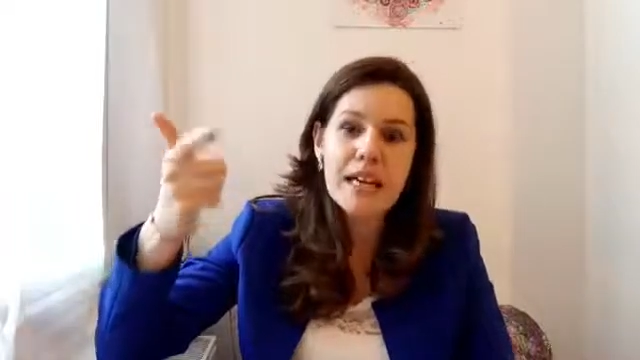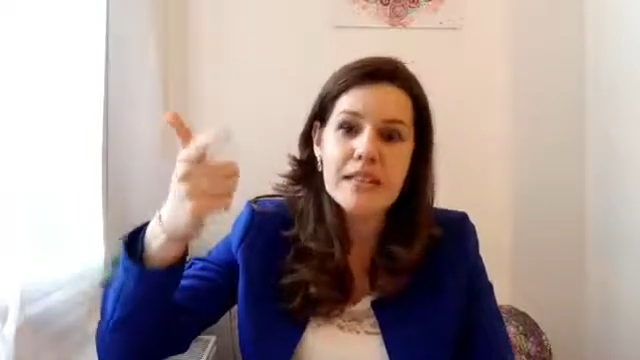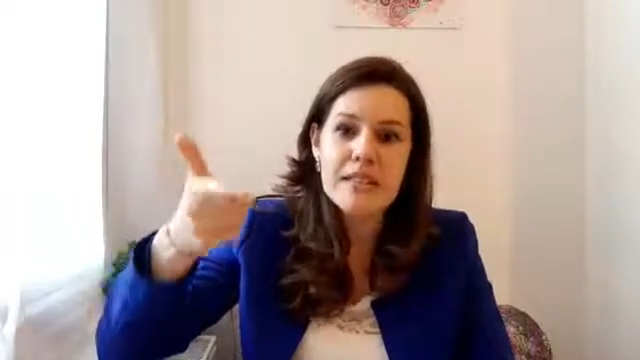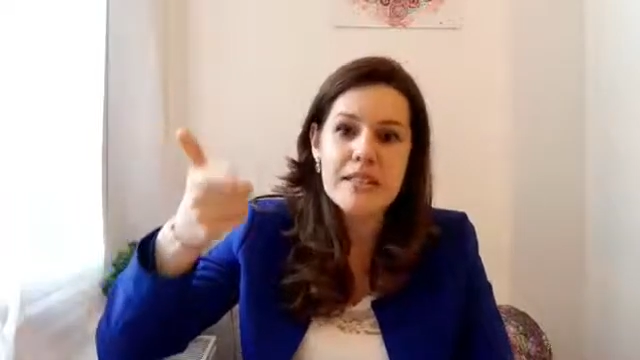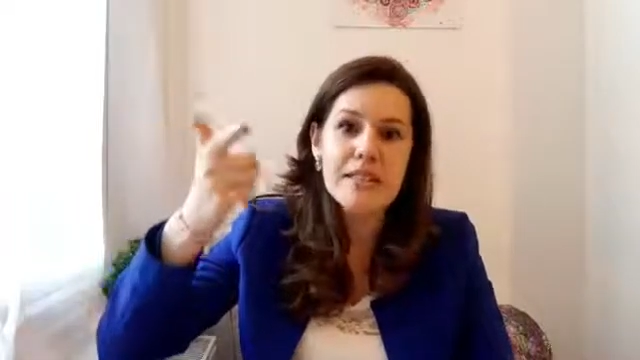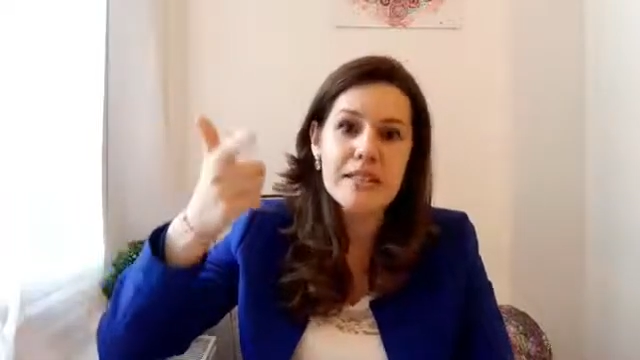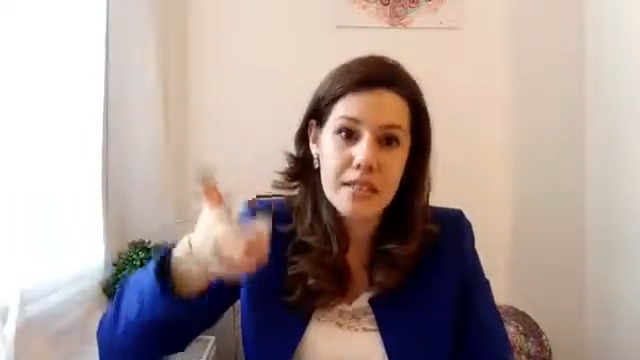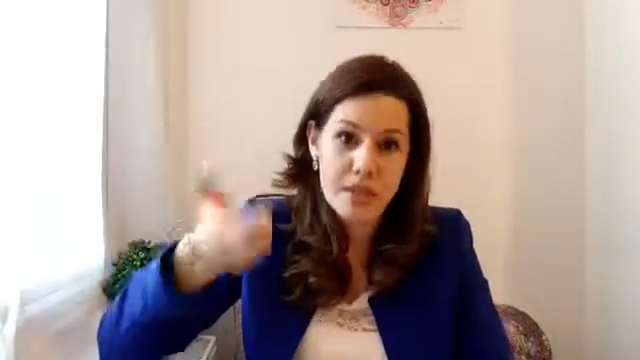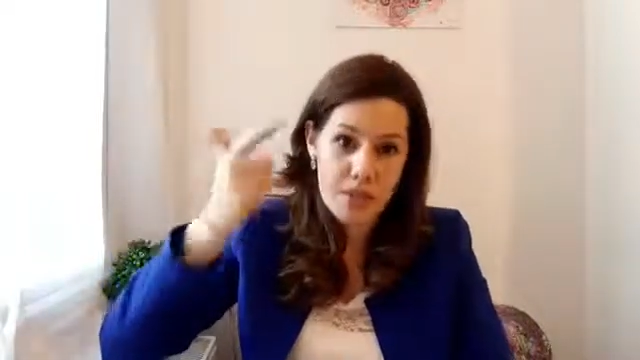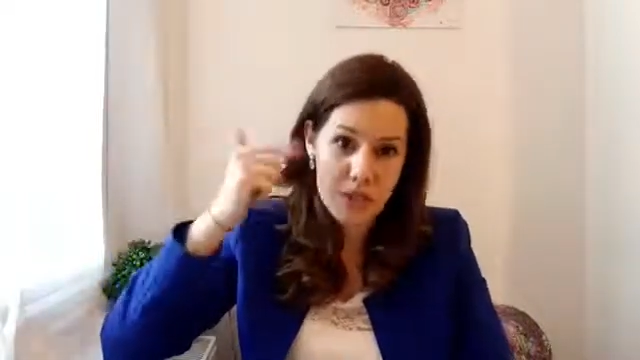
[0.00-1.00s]
these are the
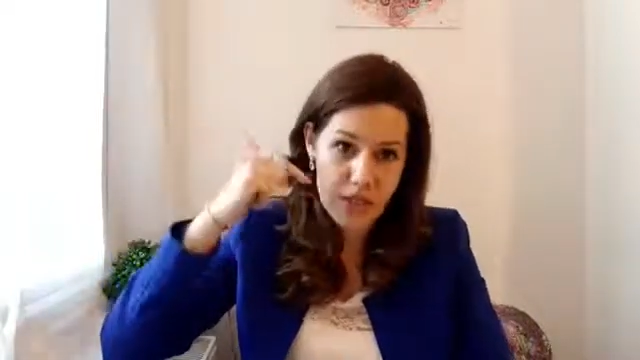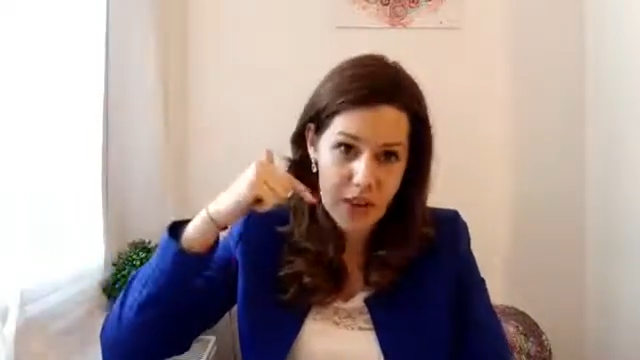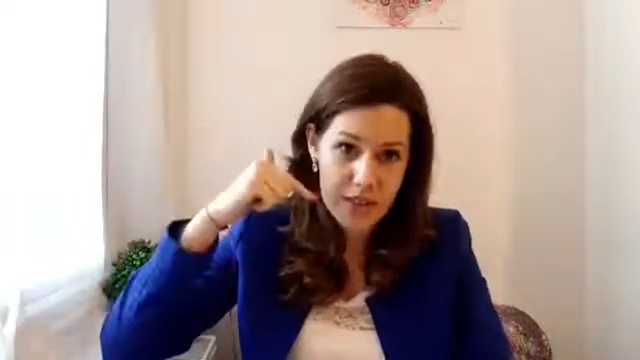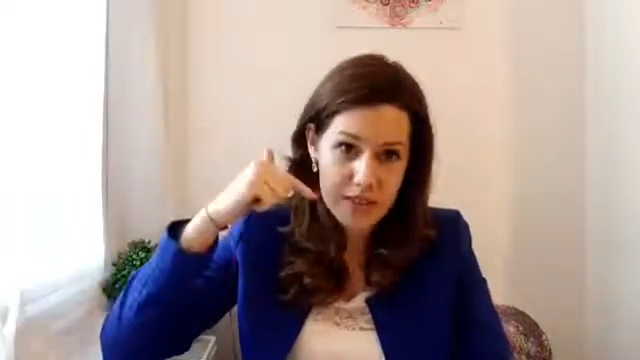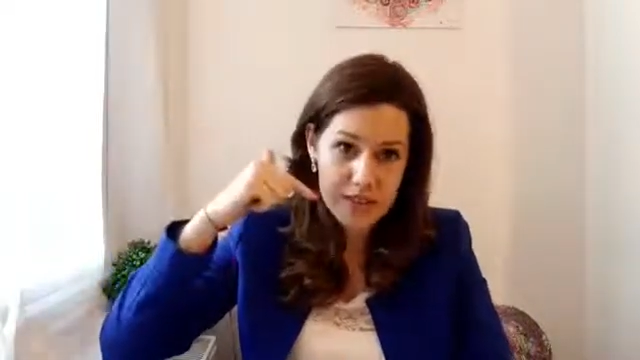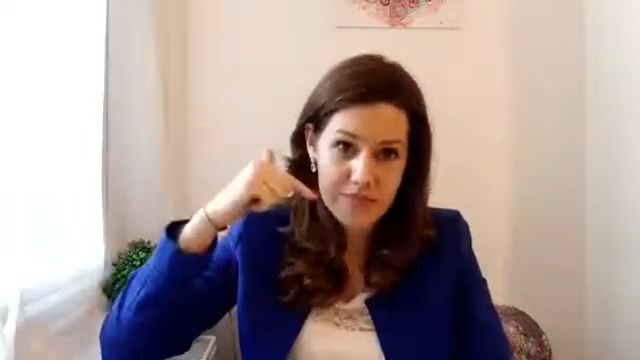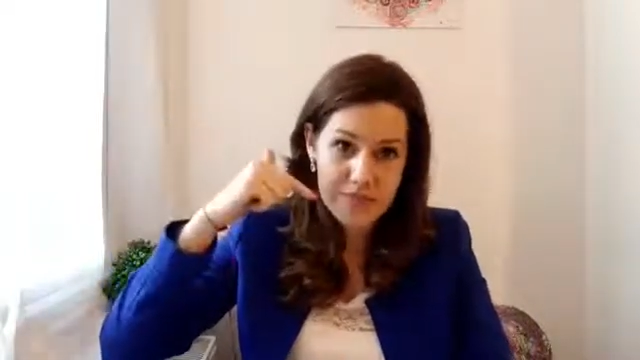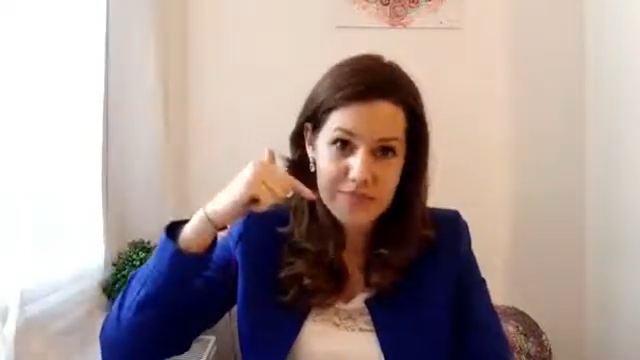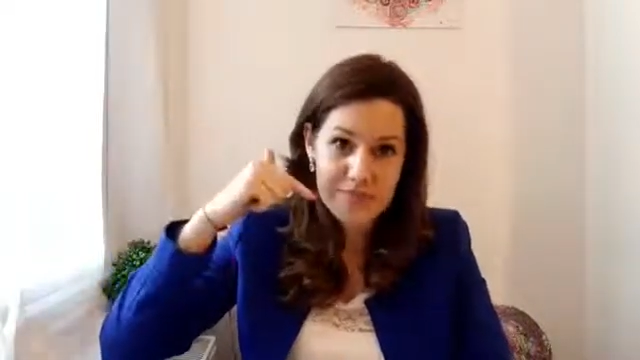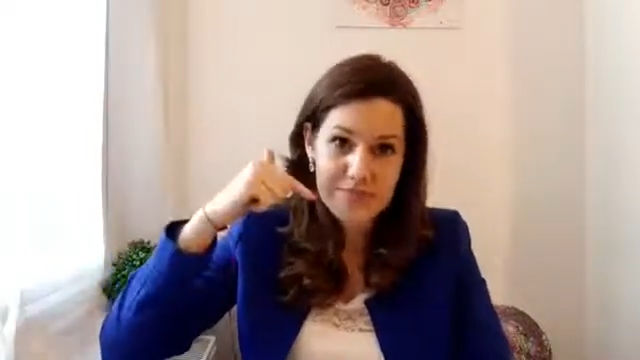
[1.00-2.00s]
things we attract
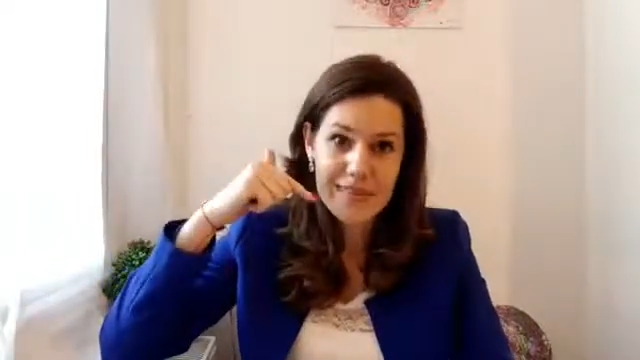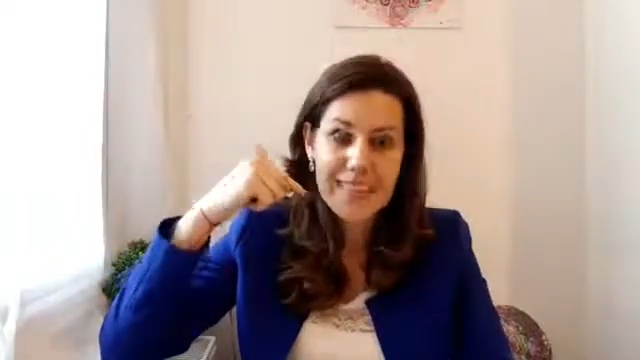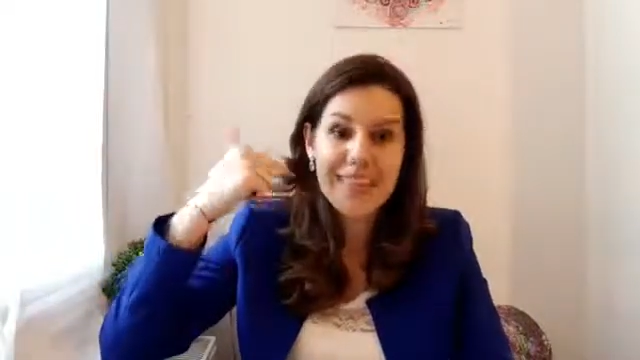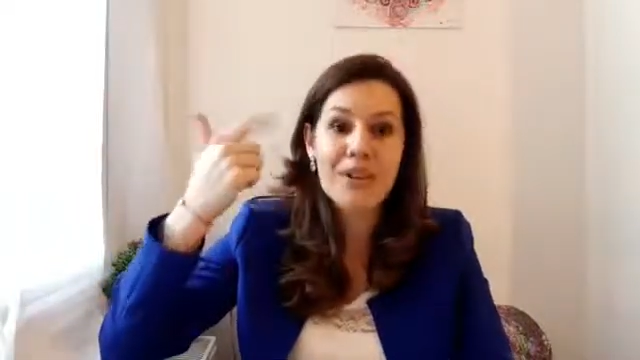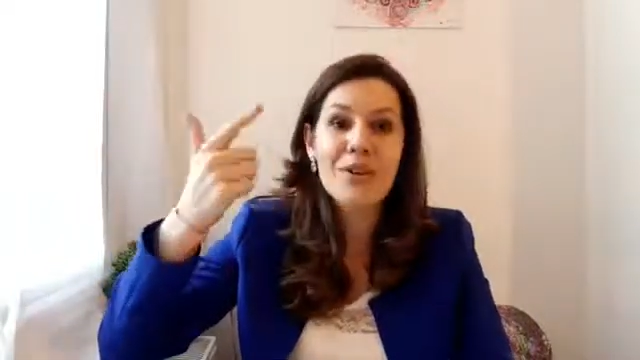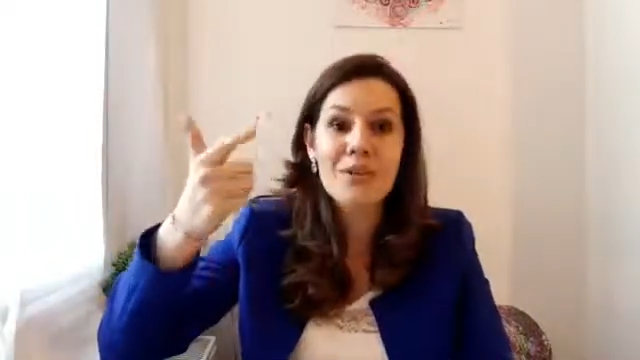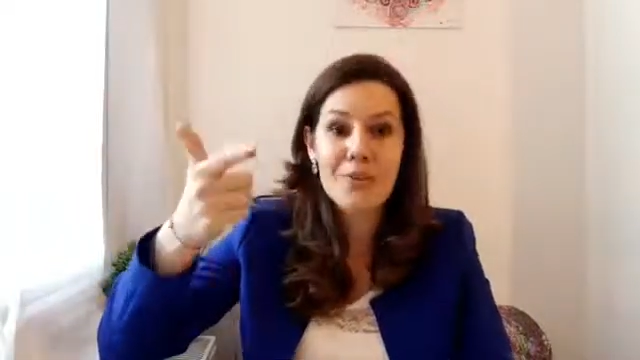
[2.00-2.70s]
in our